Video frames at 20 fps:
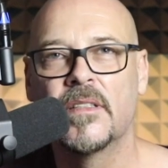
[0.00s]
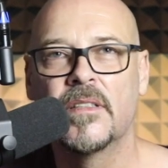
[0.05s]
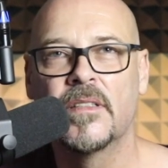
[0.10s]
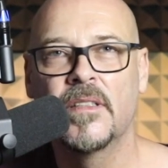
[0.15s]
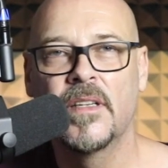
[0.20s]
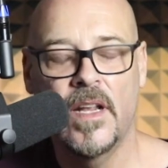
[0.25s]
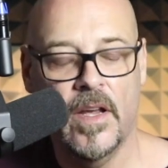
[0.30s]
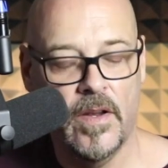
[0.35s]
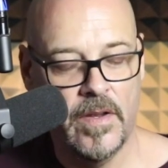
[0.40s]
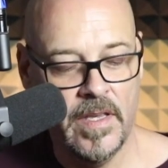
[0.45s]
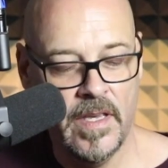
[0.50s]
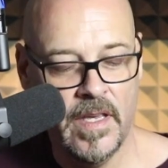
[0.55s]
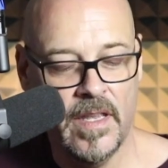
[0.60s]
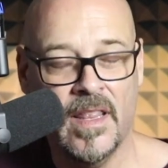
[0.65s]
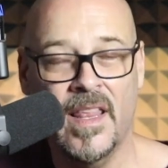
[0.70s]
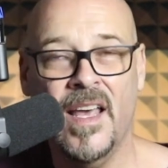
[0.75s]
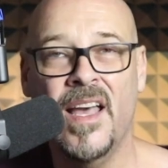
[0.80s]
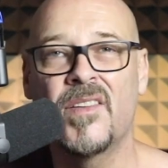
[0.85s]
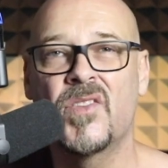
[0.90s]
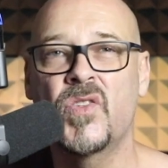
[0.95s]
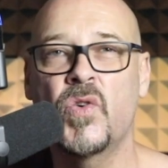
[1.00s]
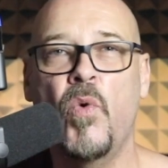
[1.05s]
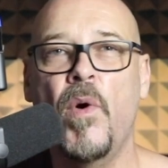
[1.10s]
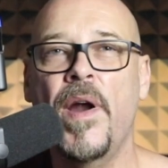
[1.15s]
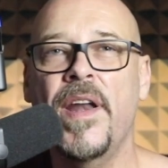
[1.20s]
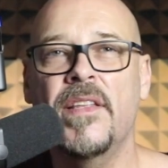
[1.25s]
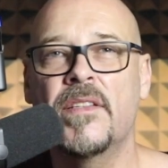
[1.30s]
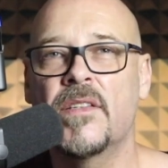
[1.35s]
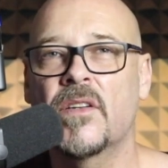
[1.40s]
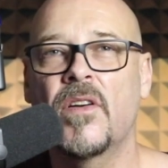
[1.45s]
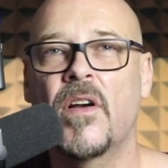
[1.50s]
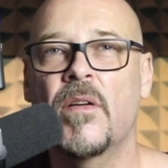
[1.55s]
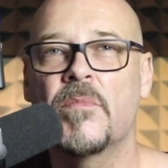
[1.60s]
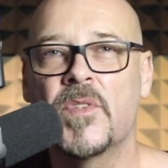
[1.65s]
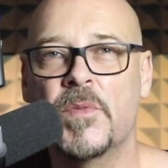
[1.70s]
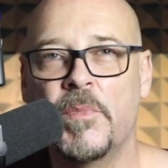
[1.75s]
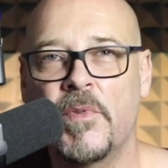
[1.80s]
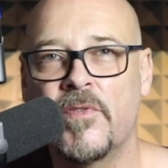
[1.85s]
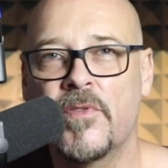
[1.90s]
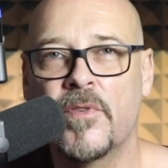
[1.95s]
you know, get that 20
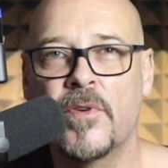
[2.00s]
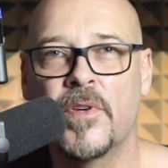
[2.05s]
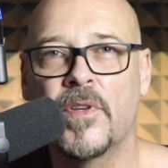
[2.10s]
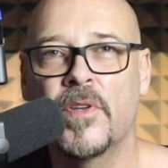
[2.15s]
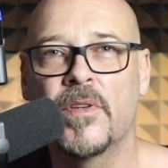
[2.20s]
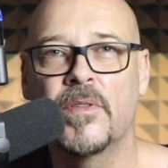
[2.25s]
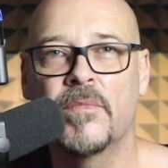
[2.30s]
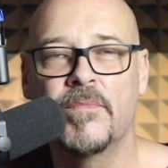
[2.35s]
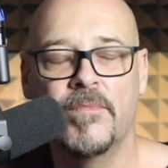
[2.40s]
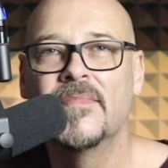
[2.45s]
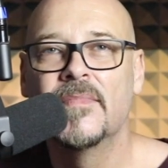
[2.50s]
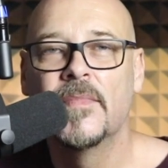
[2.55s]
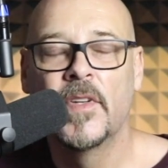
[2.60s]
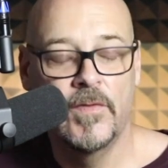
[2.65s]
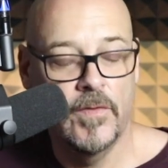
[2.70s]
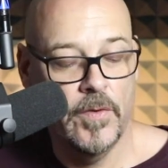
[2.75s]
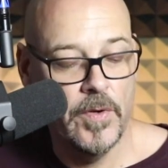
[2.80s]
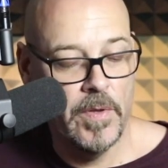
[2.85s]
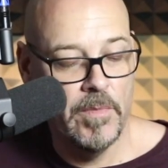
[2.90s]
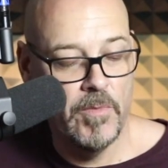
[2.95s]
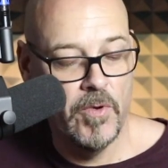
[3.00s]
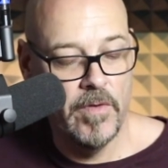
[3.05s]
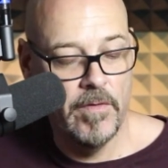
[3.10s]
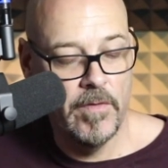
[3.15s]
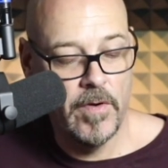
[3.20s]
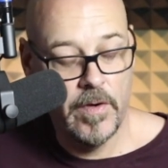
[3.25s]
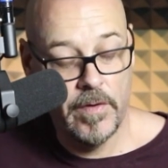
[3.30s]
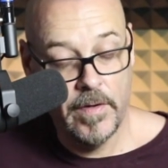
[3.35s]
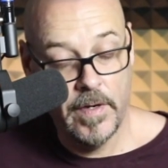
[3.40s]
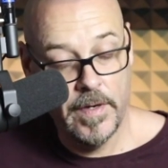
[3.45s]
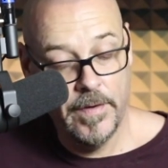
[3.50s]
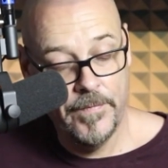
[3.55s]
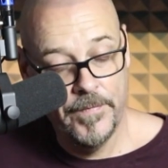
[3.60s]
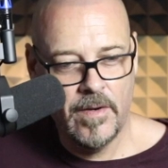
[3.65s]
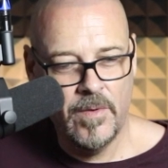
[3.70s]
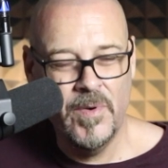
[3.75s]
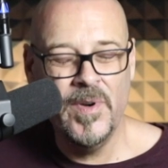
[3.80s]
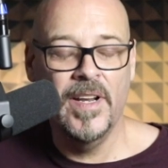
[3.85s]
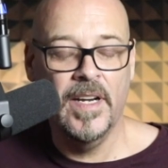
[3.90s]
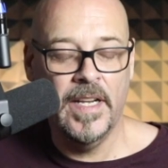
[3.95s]
times before you move on, right?
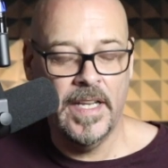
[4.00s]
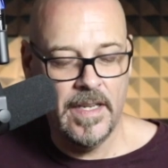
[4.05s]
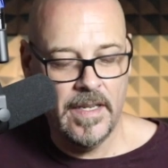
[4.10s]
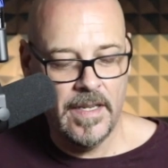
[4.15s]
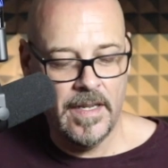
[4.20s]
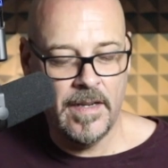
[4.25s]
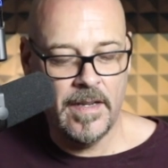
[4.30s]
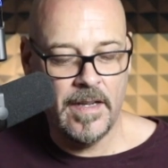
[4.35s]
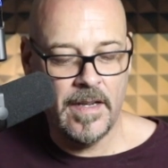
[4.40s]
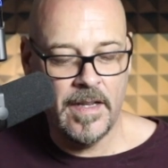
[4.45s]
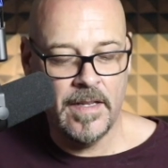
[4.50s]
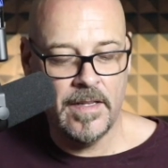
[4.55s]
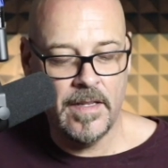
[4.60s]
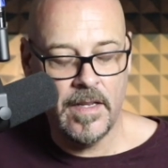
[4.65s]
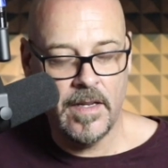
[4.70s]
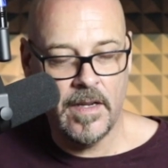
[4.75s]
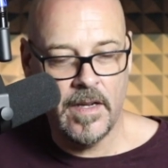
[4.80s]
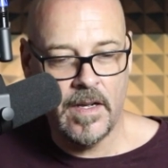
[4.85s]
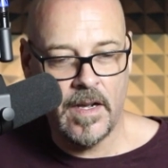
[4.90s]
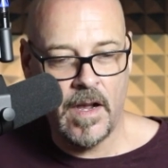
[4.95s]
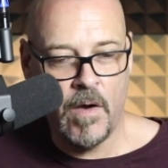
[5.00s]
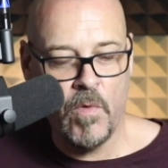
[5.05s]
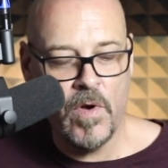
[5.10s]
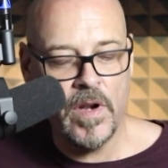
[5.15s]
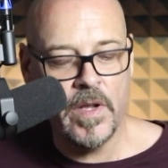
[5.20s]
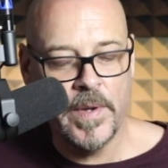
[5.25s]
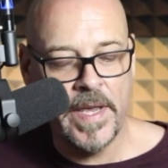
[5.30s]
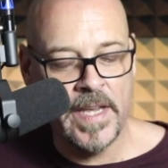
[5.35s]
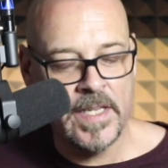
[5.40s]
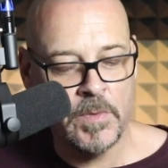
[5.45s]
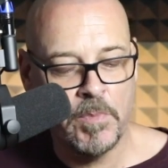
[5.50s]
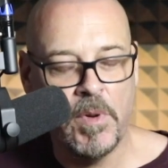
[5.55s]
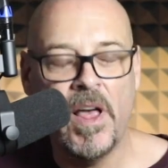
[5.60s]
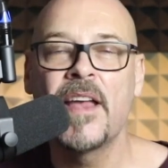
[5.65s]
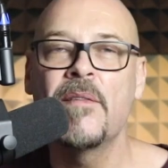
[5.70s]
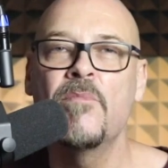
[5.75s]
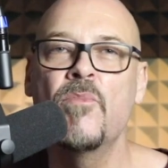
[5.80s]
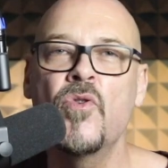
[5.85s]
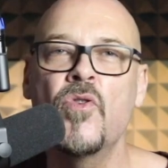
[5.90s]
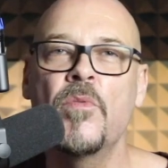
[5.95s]
Really, I want to
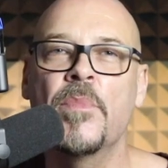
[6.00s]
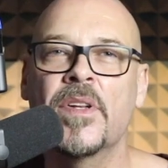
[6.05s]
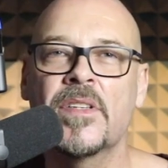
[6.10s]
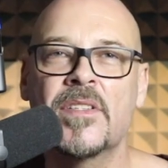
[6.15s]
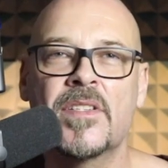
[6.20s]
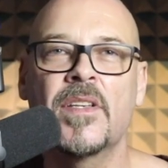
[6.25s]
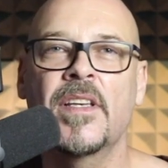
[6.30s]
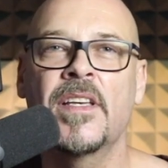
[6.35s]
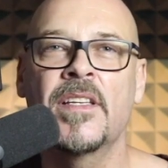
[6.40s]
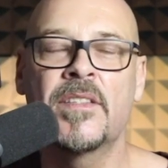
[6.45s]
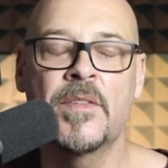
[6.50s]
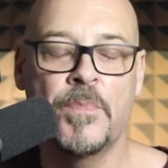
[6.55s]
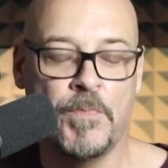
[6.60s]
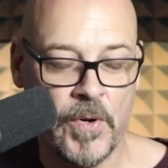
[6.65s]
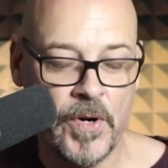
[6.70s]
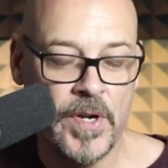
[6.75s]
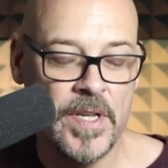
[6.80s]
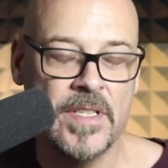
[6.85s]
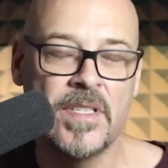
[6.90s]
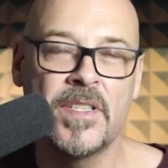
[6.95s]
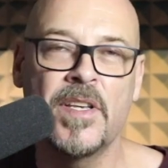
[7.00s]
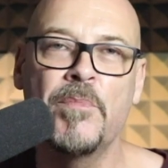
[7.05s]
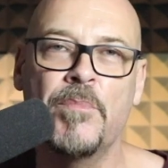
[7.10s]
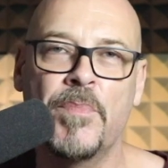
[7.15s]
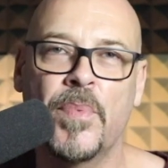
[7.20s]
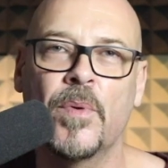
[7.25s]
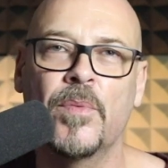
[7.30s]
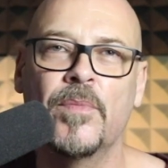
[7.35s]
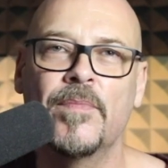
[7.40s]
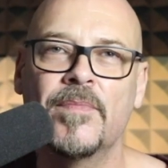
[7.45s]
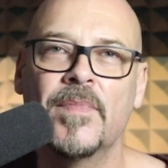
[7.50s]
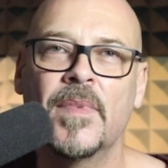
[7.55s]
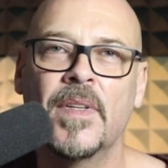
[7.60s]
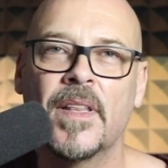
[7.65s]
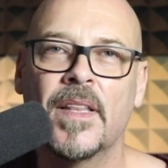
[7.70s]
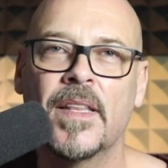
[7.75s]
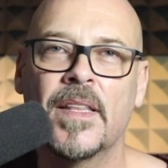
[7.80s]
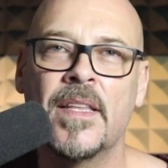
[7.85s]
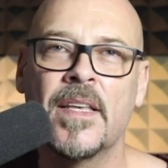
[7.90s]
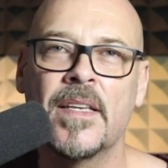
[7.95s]
explain more, but it's pretty simple,
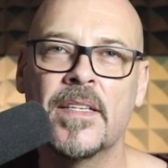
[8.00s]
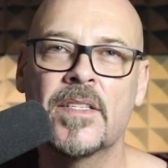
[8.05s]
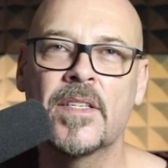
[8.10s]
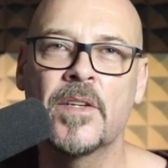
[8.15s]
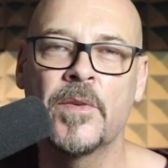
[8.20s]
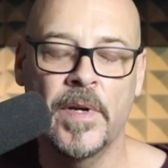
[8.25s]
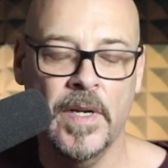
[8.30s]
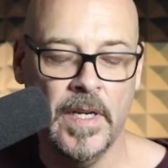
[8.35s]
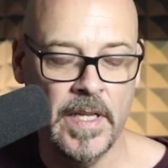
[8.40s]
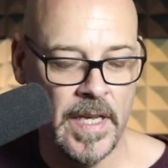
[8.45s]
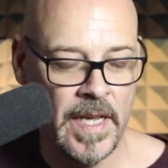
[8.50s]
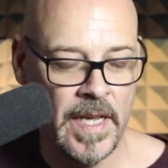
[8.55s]
this, really.